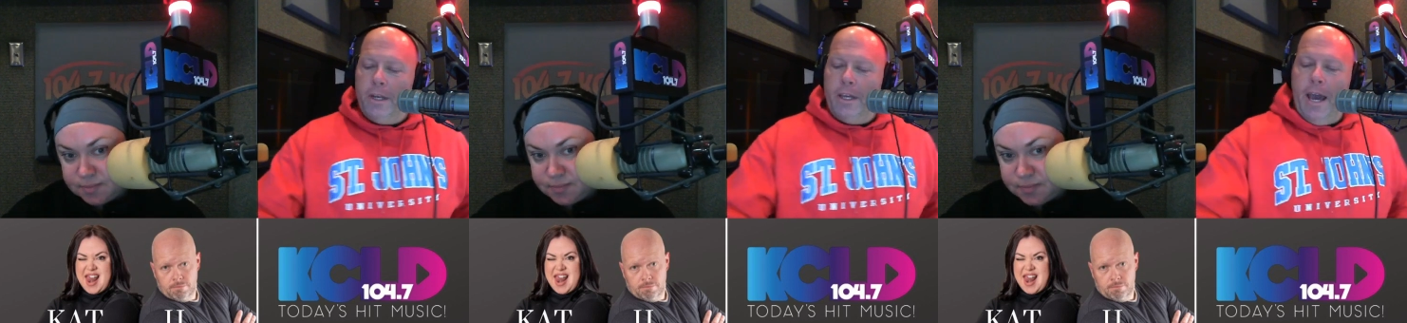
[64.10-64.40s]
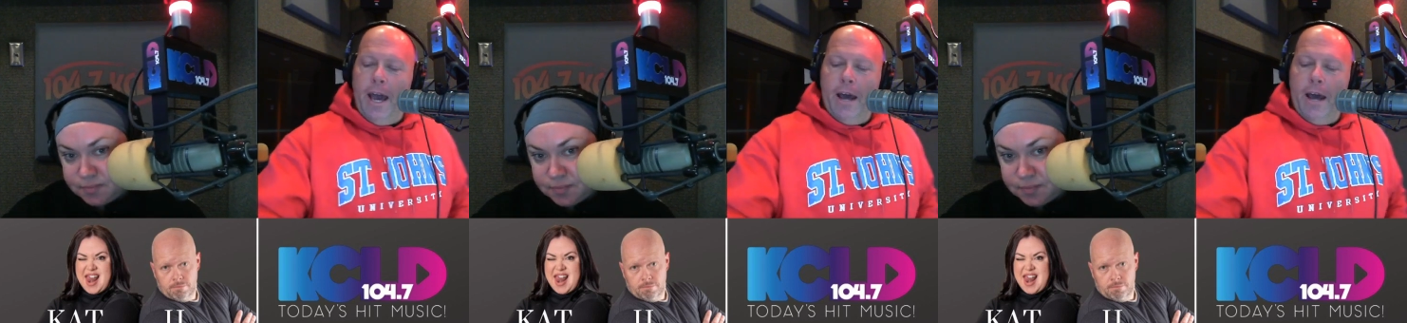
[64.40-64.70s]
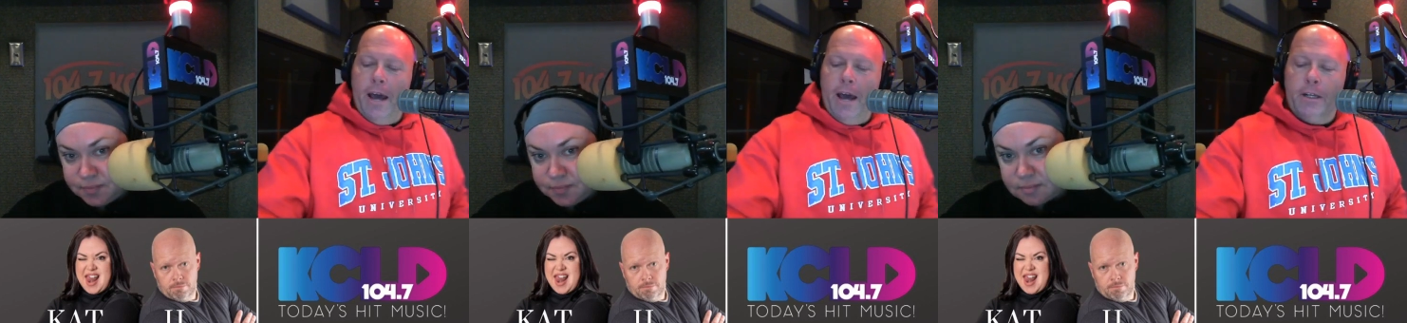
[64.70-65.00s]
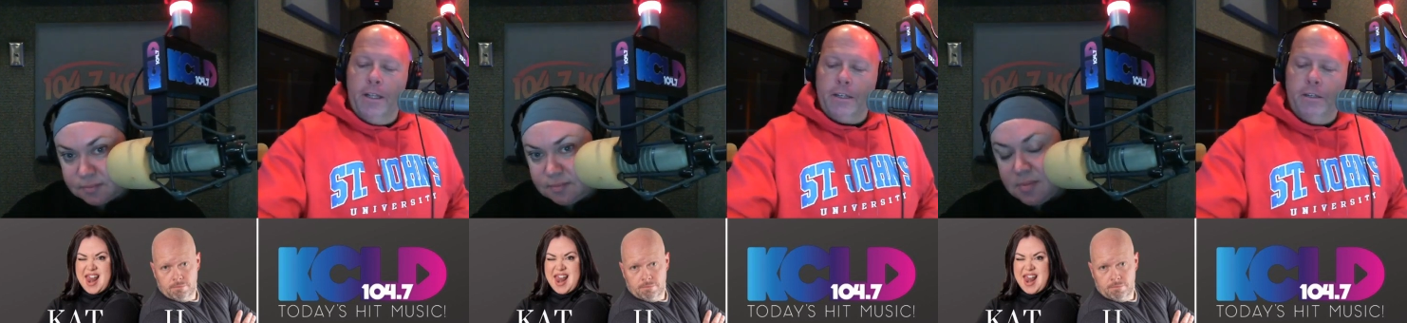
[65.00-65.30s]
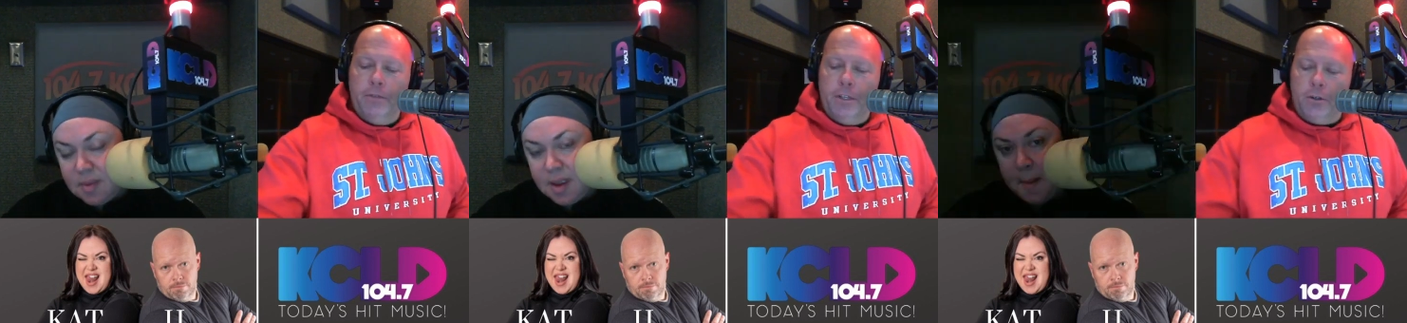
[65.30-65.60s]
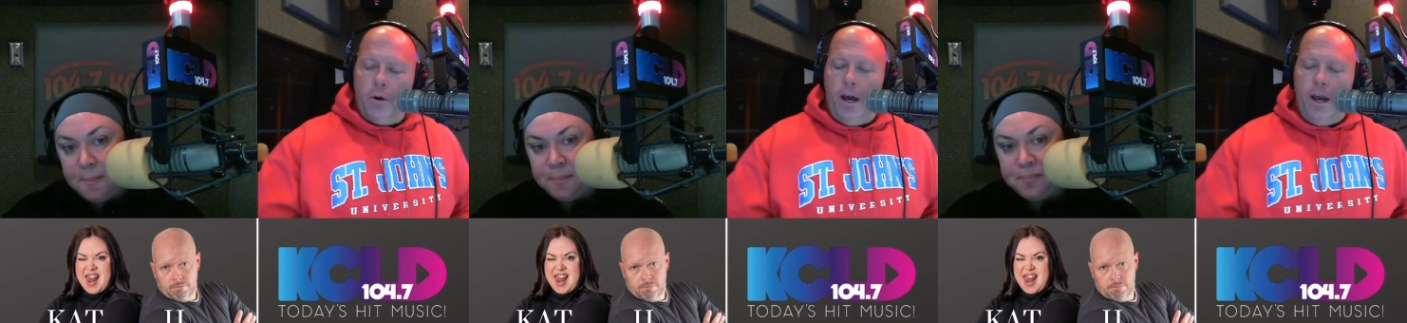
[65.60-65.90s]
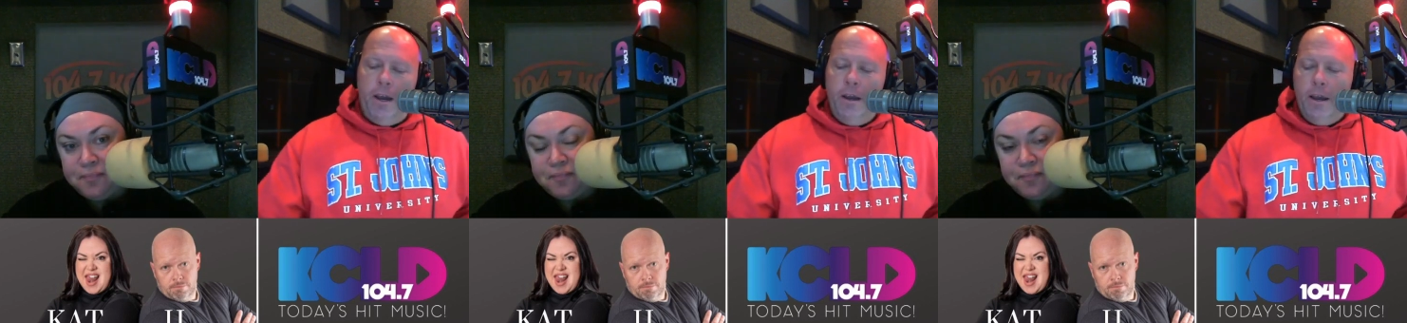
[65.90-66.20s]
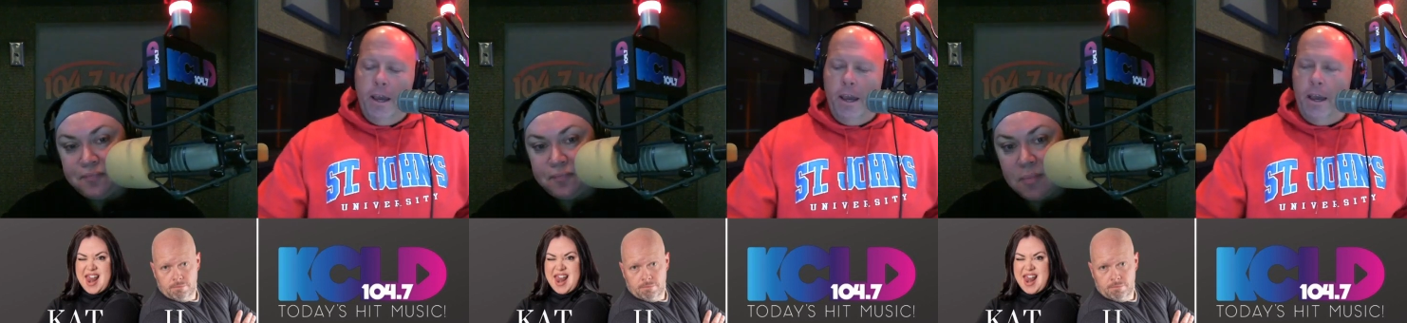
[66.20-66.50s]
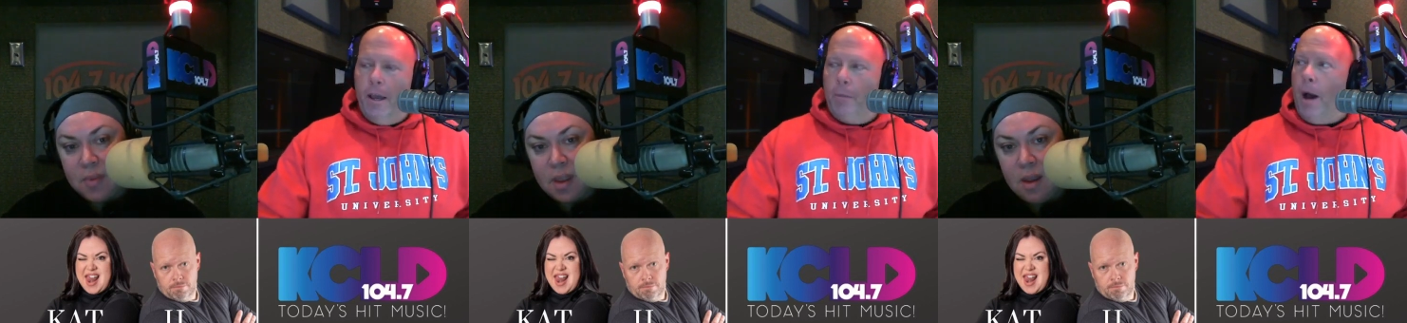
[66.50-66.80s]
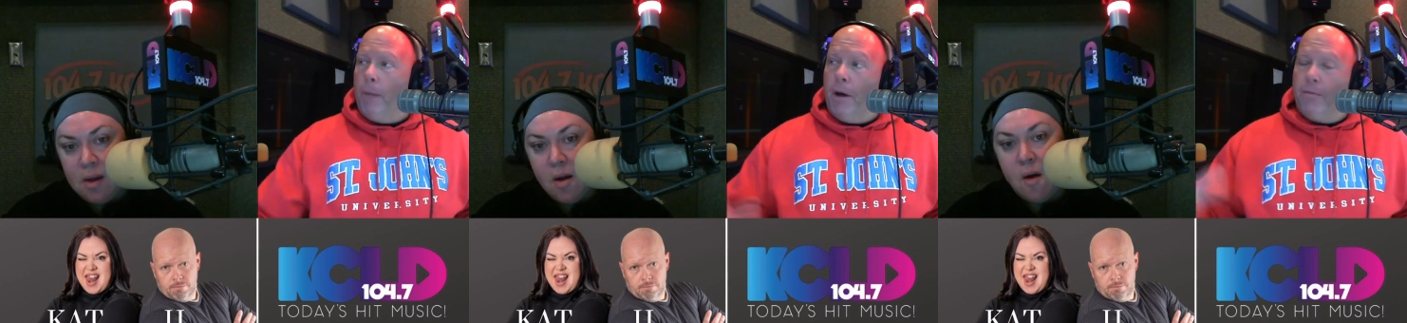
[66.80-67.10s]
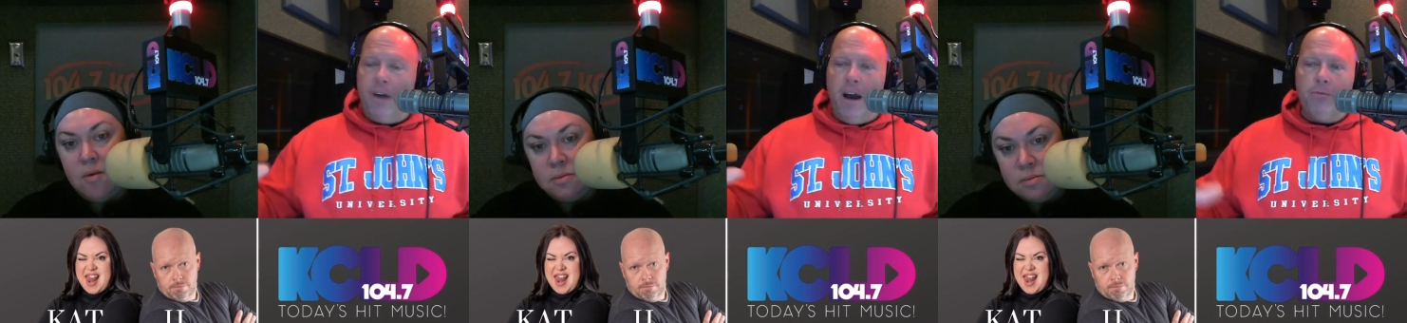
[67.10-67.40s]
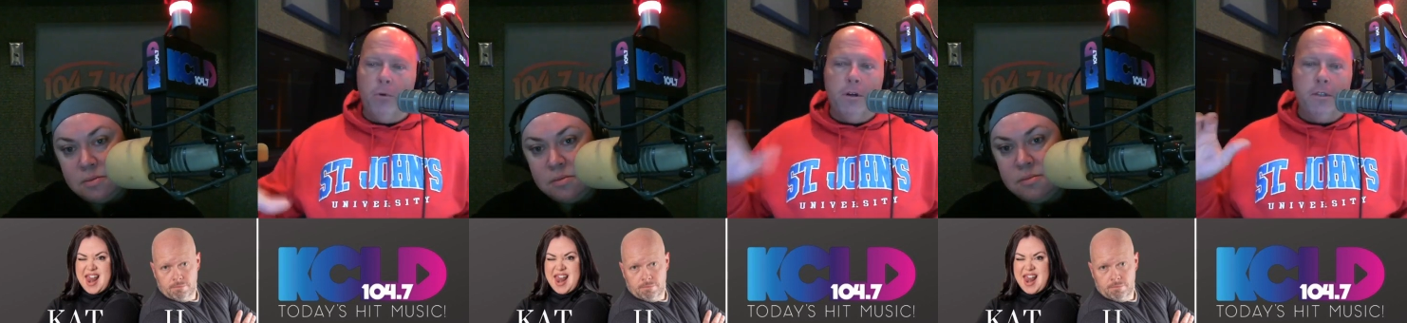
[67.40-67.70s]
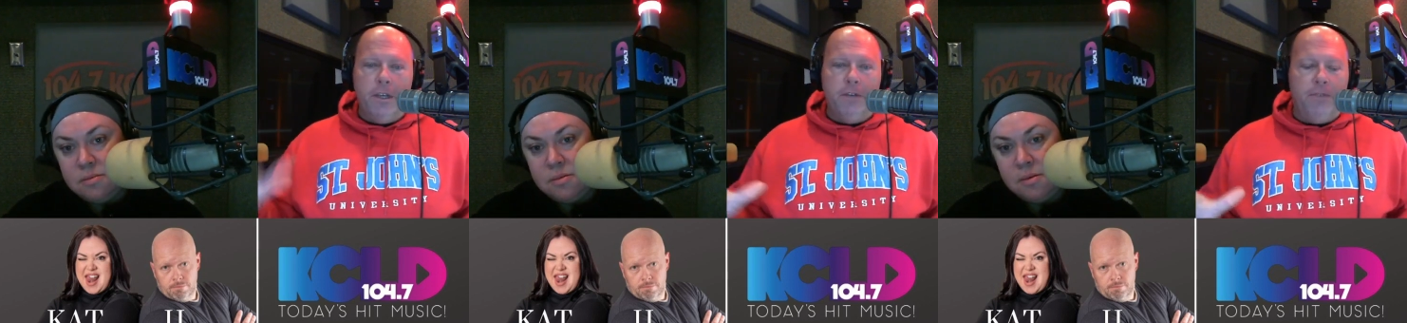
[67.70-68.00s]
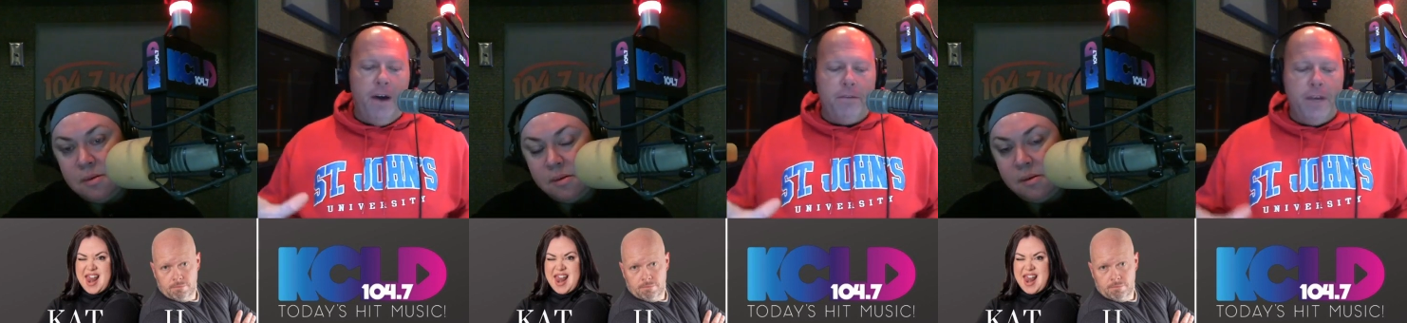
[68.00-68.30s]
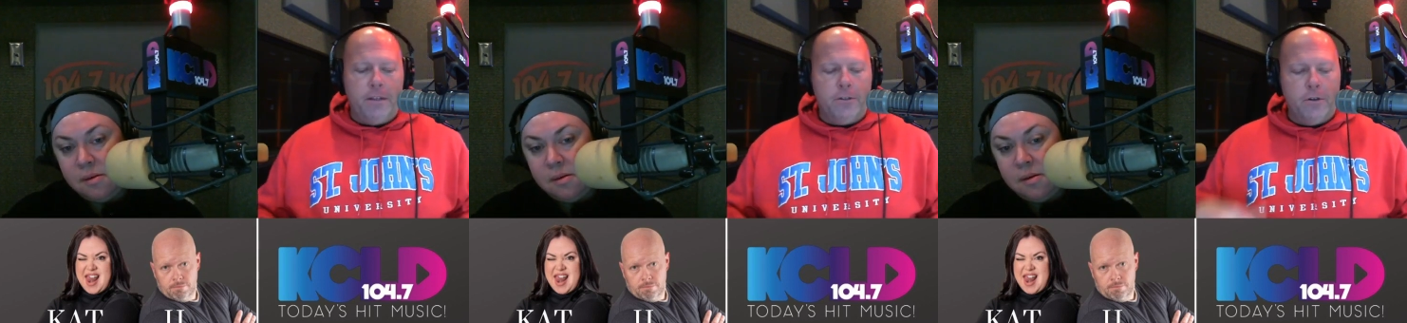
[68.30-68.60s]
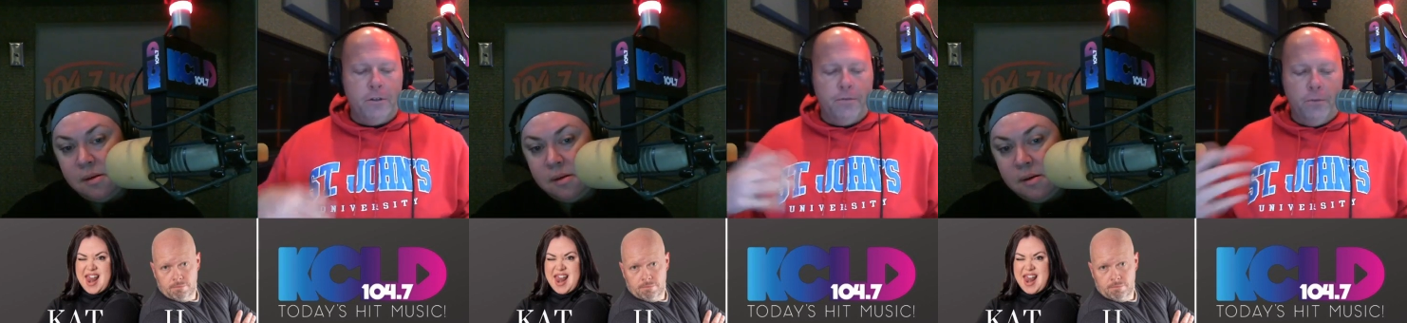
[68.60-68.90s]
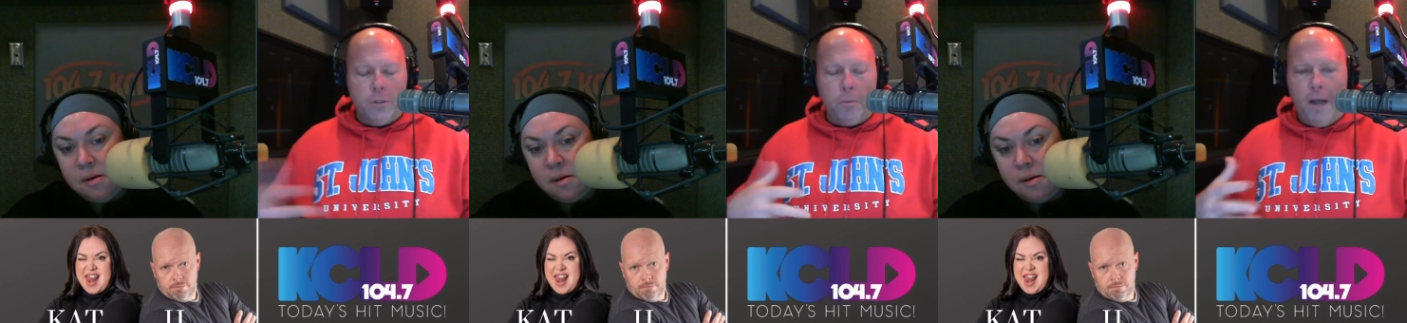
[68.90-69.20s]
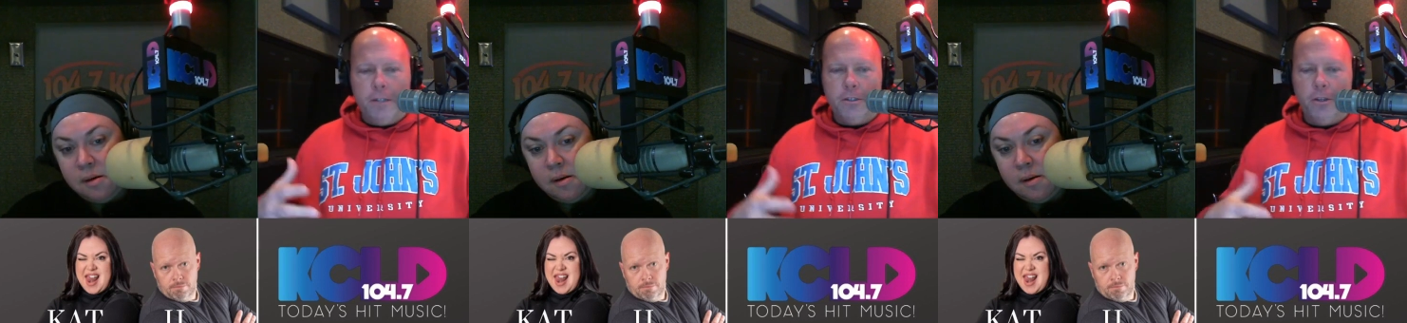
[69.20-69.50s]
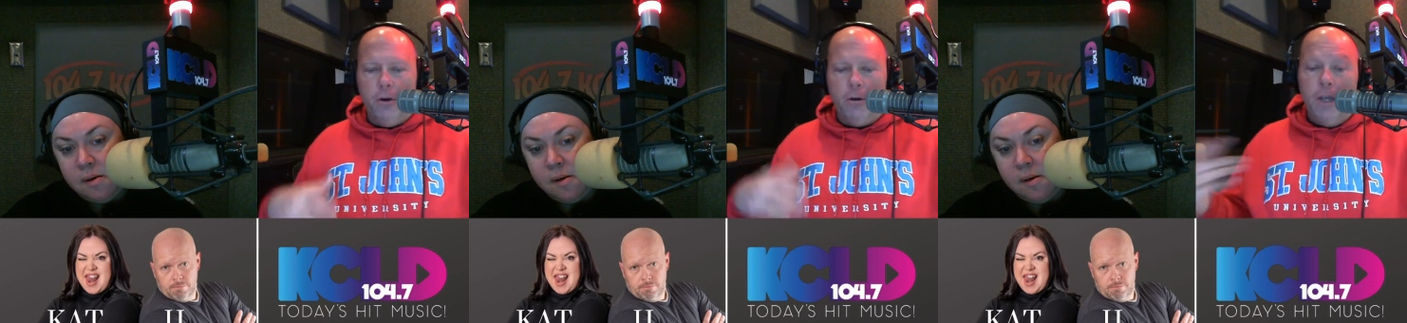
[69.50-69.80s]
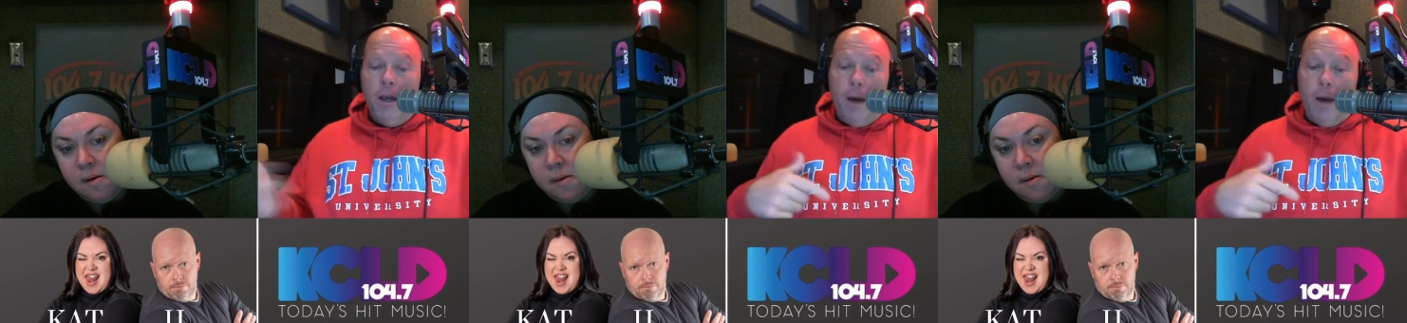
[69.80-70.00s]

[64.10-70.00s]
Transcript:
Speaker 1: Kat are going to collectively try and pop off five words, get five answers, responses to those.